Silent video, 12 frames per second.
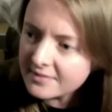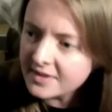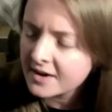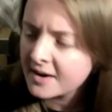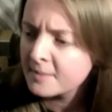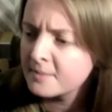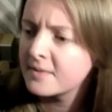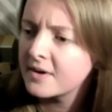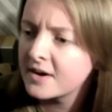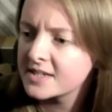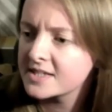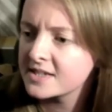
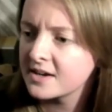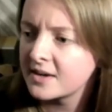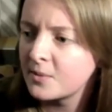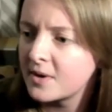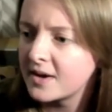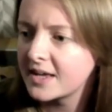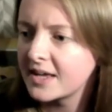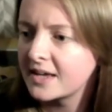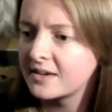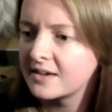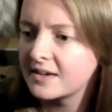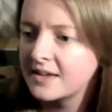I started
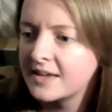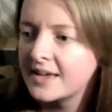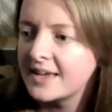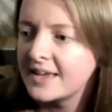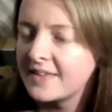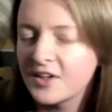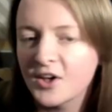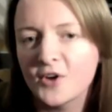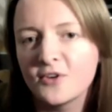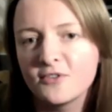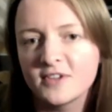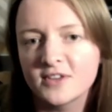working in the
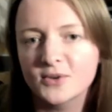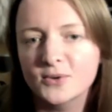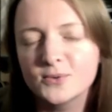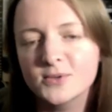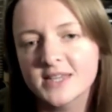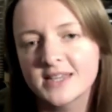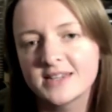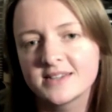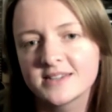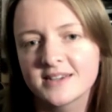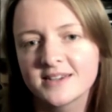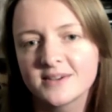COVID call
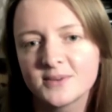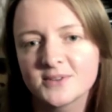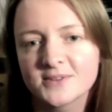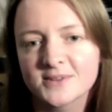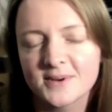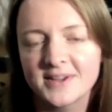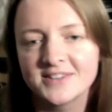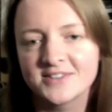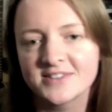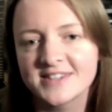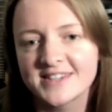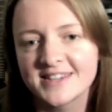center, which was quite
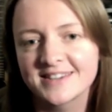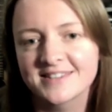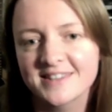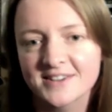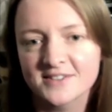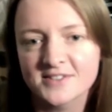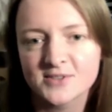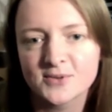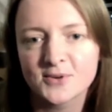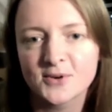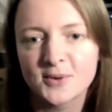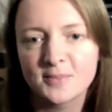interesting. I think I've still
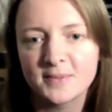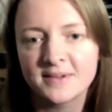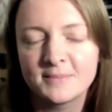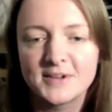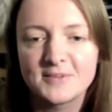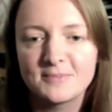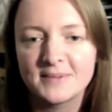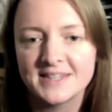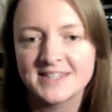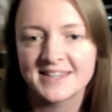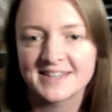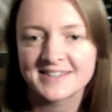got a bit of
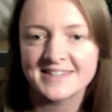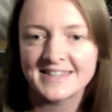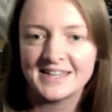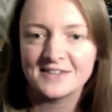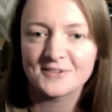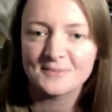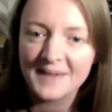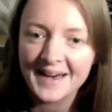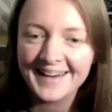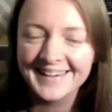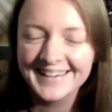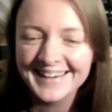PTSD from
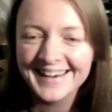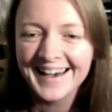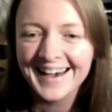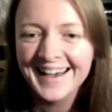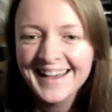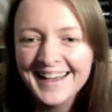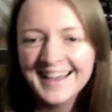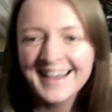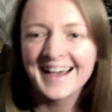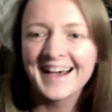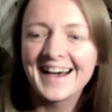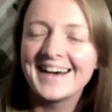that.
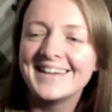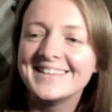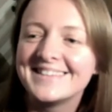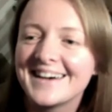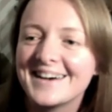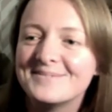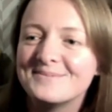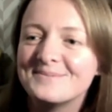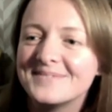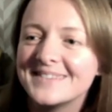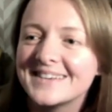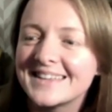and
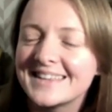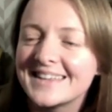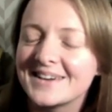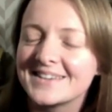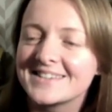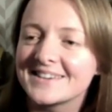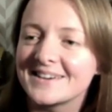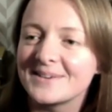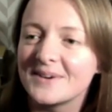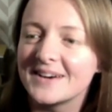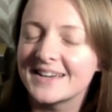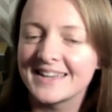then I started
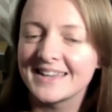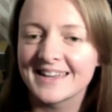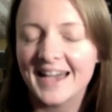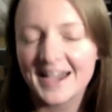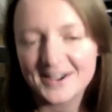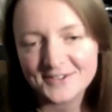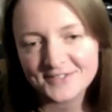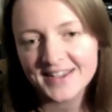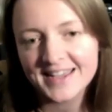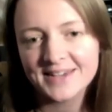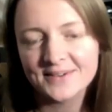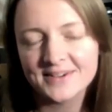working in a
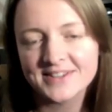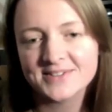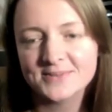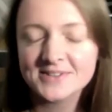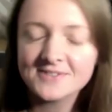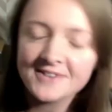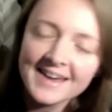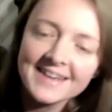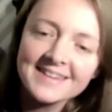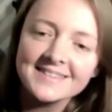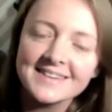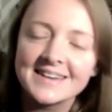cafe, which was
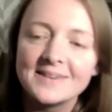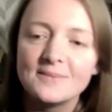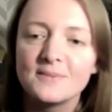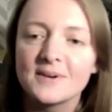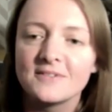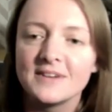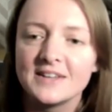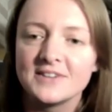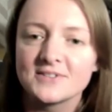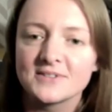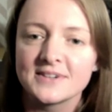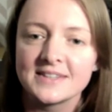great. I really
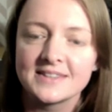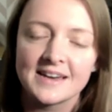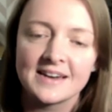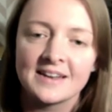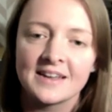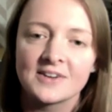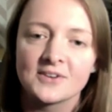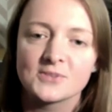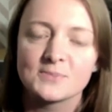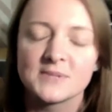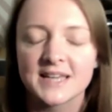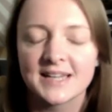enjoyed that. I like
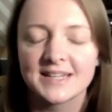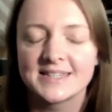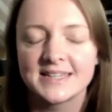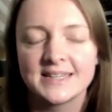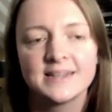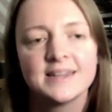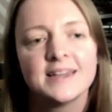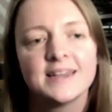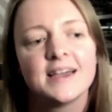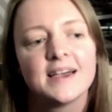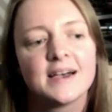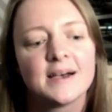hospitality.
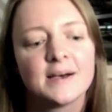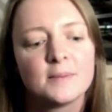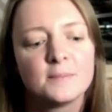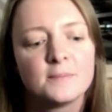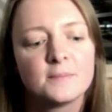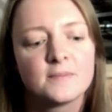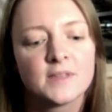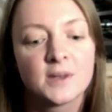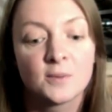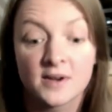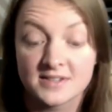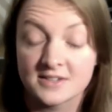Then I
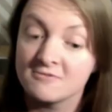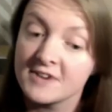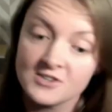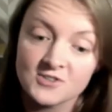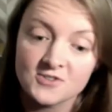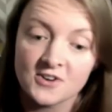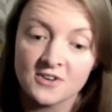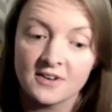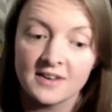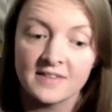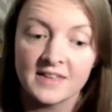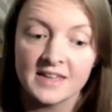worked in a
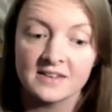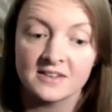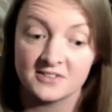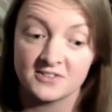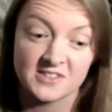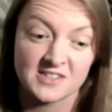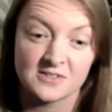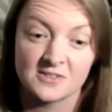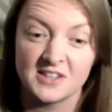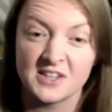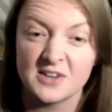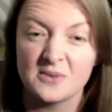restaurant, and then I just
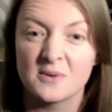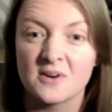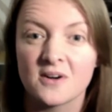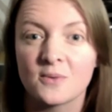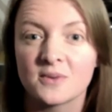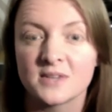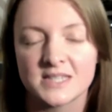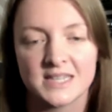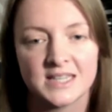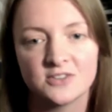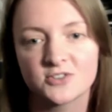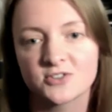thought, you know what, I want
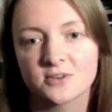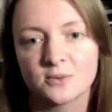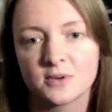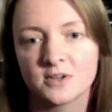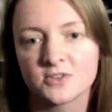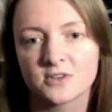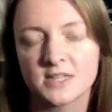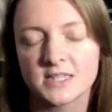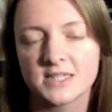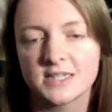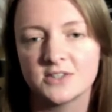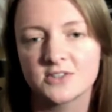to try and
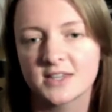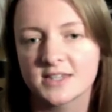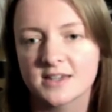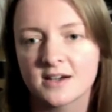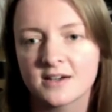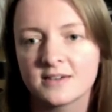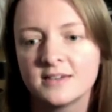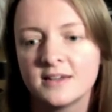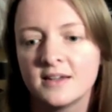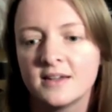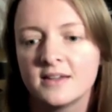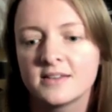teach guitar.
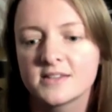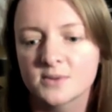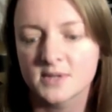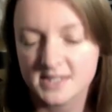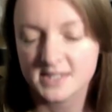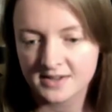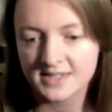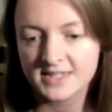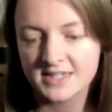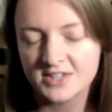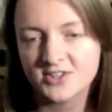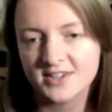So I started
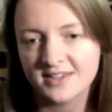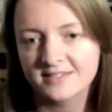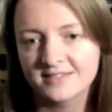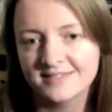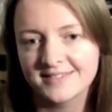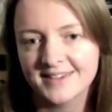teaching